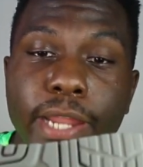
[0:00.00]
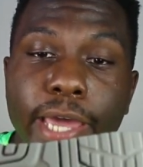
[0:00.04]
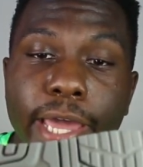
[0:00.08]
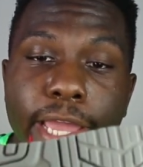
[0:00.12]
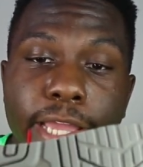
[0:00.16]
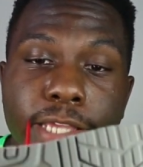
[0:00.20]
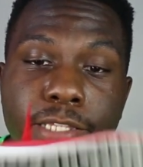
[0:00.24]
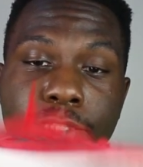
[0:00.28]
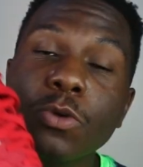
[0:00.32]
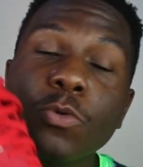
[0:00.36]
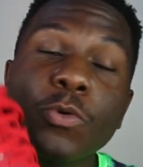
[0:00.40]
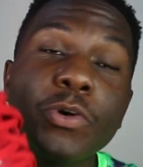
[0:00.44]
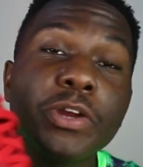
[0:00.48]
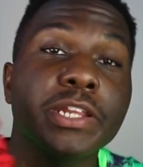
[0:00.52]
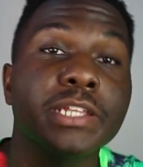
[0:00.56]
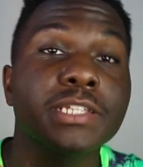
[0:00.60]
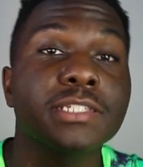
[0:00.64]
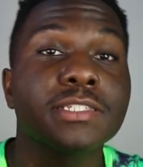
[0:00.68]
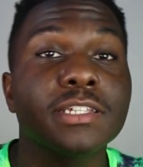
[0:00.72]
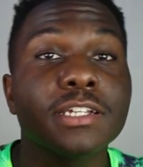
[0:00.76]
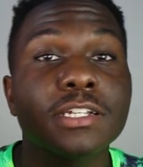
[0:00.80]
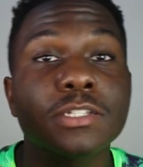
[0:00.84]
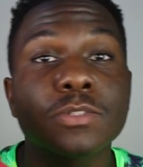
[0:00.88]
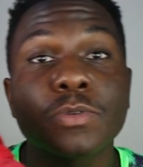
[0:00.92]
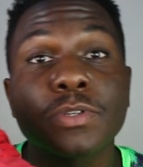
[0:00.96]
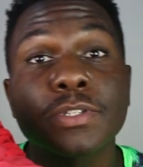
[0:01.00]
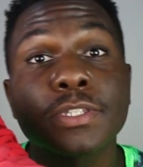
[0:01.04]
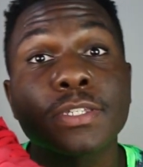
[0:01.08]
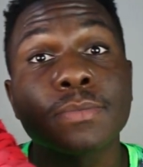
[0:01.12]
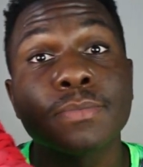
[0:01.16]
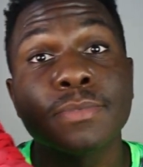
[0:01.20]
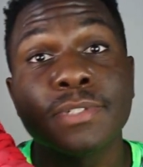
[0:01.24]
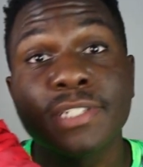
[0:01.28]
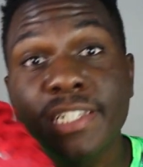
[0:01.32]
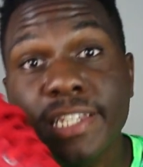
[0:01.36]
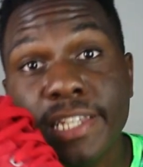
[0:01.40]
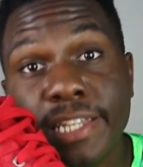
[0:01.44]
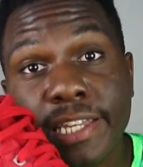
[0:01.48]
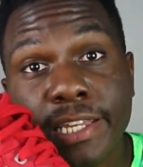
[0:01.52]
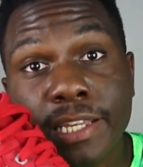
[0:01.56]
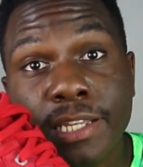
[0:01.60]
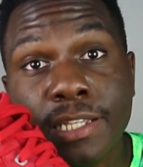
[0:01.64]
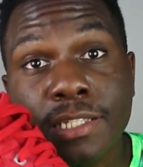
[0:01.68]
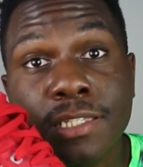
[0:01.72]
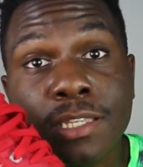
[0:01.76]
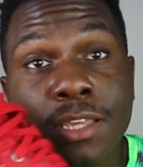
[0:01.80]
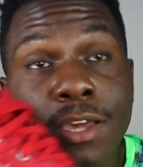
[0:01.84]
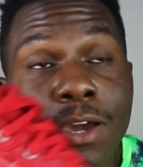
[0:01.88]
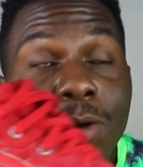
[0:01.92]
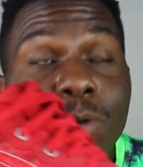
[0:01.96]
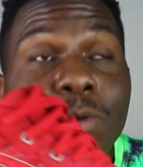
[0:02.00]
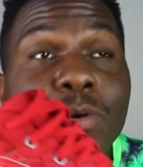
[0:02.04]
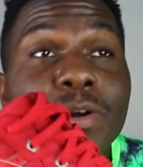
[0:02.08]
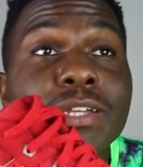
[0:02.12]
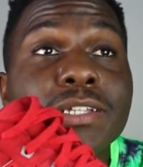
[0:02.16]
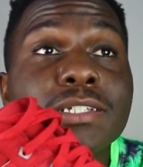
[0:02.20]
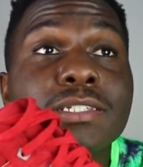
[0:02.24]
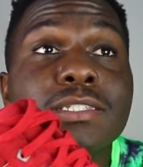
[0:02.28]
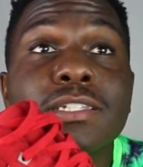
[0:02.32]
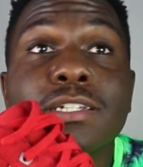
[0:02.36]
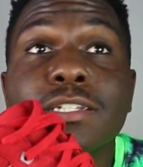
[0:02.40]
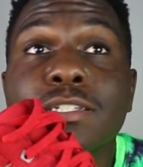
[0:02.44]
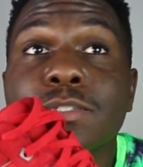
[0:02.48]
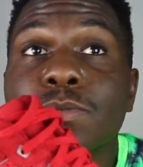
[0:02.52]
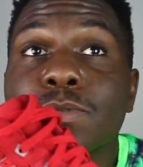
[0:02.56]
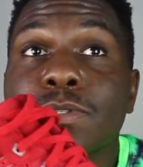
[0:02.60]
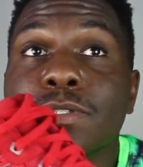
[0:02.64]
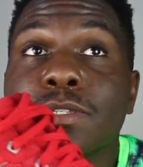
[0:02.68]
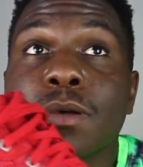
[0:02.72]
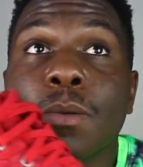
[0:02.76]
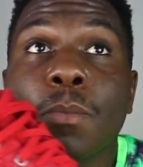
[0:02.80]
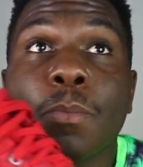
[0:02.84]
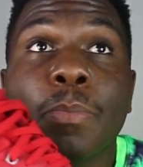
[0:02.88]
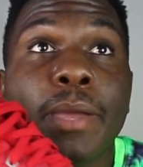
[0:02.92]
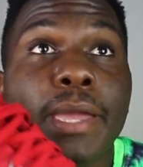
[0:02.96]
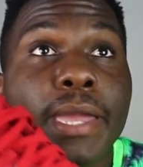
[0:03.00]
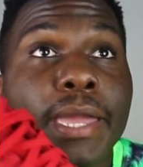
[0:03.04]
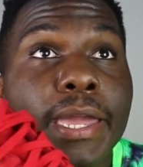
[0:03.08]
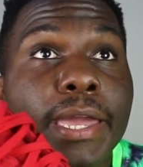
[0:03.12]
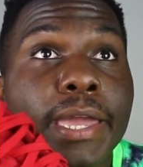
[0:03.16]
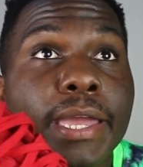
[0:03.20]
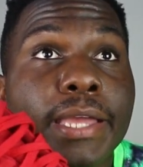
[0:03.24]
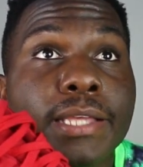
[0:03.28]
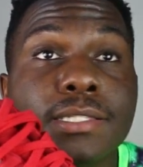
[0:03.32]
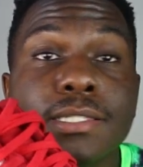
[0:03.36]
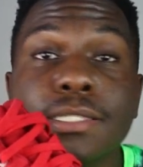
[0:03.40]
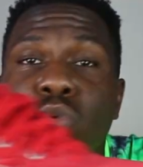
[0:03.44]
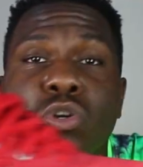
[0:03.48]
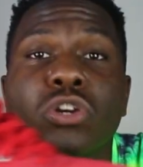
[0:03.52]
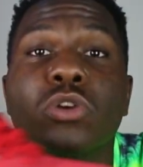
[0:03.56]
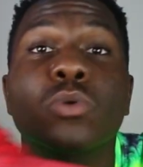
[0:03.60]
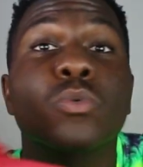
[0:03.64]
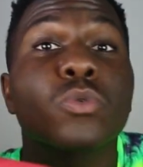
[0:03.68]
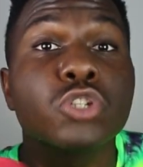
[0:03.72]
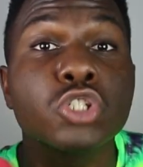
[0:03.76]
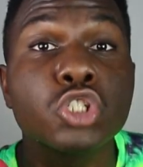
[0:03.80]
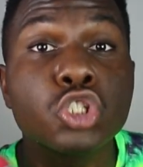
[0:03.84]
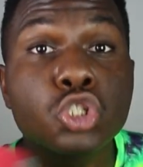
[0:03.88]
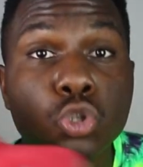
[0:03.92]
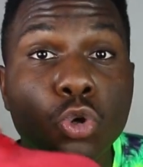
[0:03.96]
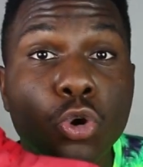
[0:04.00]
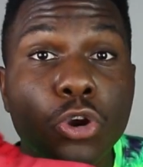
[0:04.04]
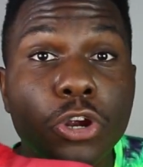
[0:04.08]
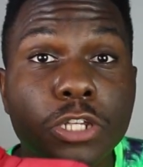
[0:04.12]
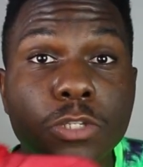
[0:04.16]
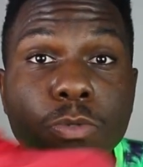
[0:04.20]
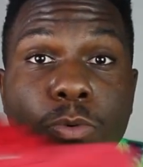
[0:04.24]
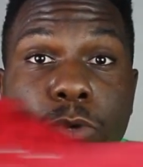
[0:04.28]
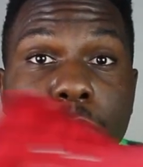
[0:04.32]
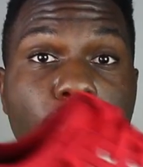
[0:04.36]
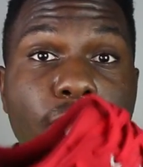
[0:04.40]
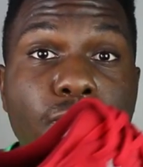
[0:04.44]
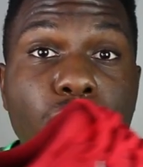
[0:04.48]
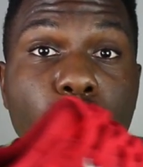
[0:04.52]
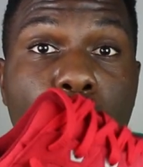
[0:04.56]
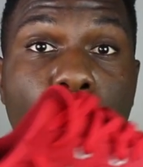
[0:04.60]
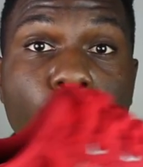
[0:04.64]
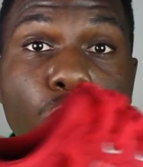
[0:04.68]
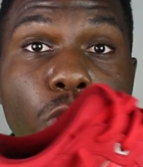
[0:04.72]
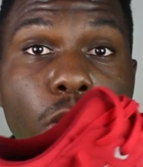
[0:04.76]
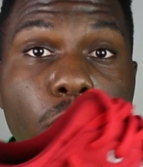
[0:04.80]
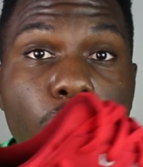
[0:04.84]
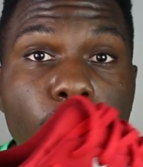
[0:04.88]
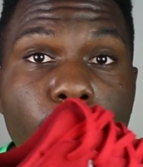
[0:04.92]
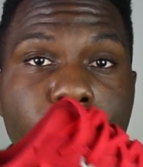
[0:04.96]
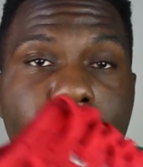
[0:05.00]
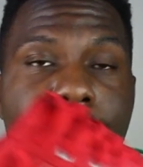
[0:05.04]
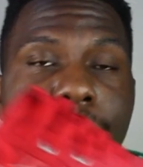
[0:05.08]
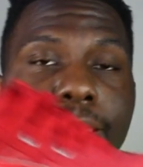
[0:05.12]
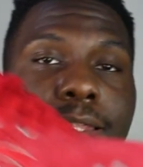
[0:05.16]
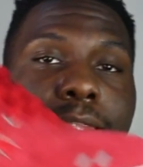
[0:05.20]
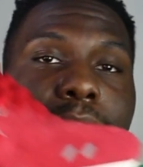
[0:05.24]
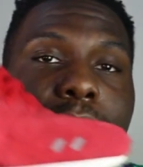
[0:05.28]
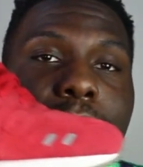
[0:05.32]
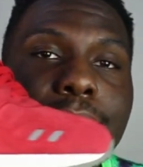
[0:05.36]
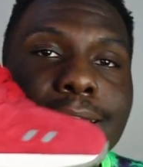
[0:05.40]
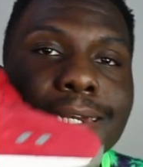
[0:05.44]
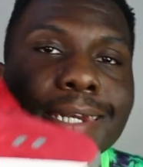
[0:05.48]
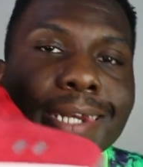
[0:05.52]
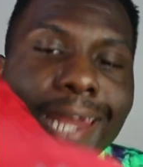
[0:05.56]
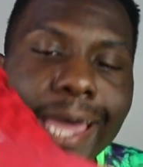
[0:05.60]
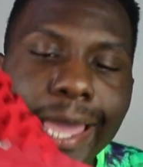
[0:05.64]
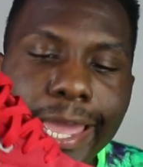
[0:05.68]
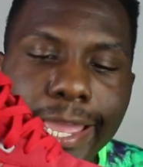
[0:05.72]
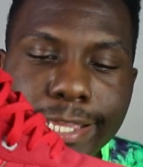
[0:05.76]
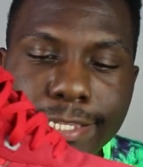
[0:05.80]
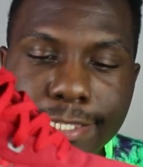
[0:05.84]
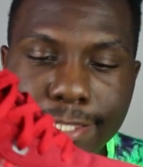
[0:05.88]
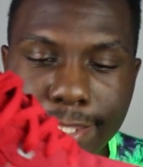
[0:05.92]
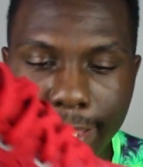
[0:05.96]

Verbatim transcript: nice. You can wear these things with some jeans, wear these things with some pants, wear them with shorts, whatever you wearing with, they look nice.